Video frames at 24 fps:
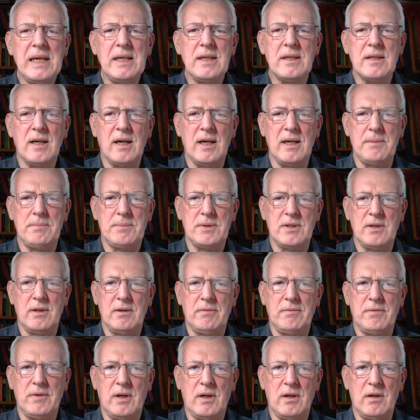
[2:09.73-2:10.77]
types
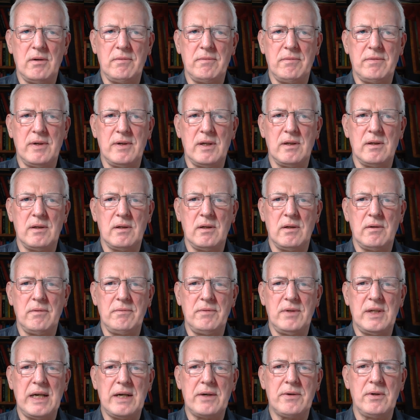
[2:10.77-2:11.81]
of, of, uh, of
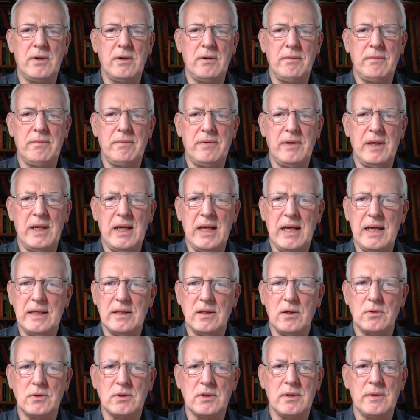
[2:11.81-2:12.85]
decorative
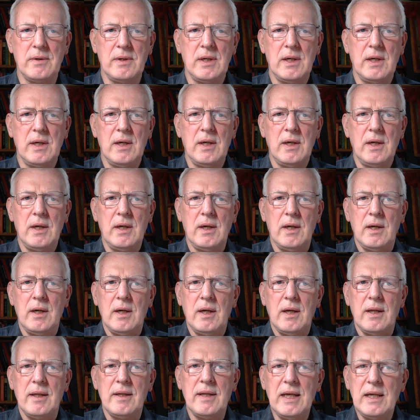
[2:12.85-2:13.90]
halos.
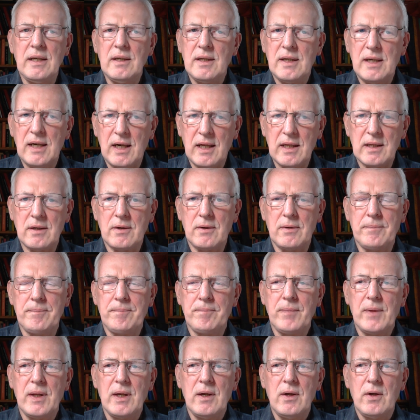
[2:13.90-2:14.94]
Then color.
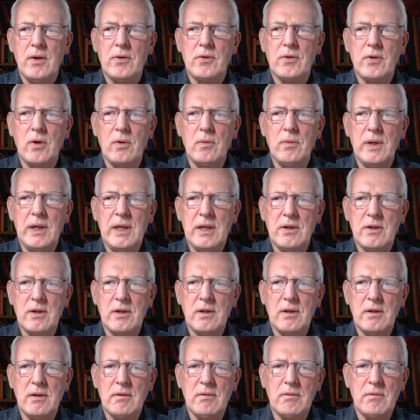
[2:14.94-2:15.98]
So in
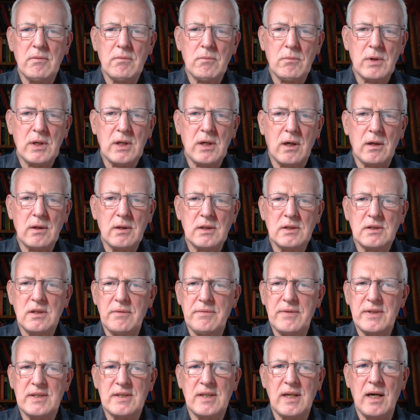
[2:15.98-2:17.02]
regardless of
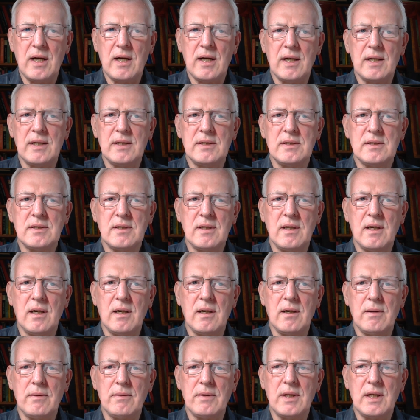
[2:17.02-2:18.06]
the size,
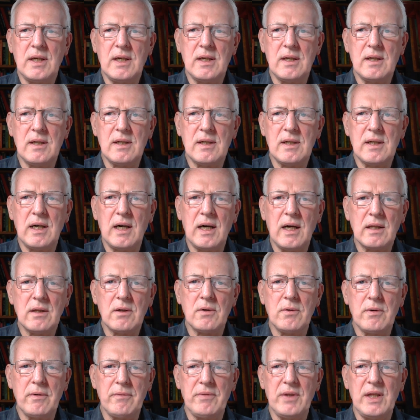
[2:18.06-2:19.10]
uh, the
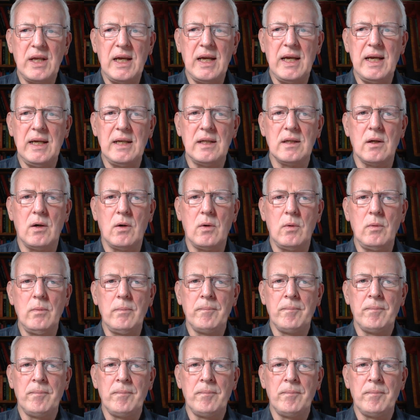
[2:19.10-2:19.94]
color of the halo